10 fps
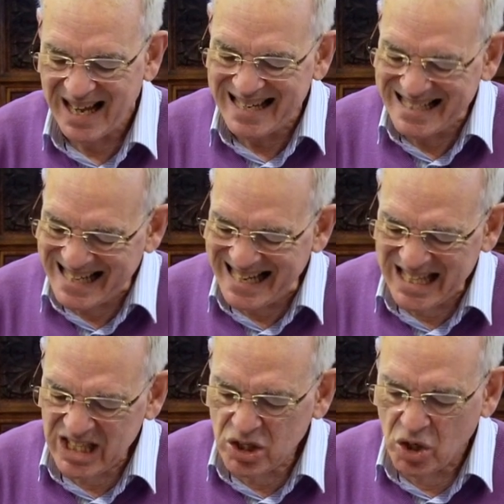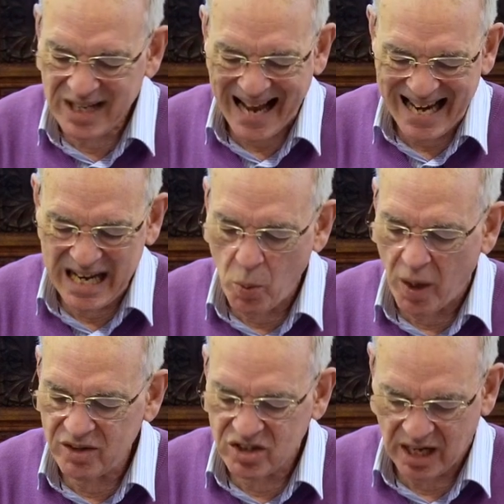Neither could
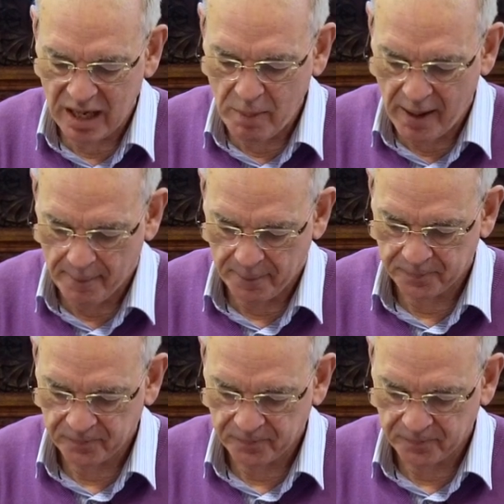anyone tame him.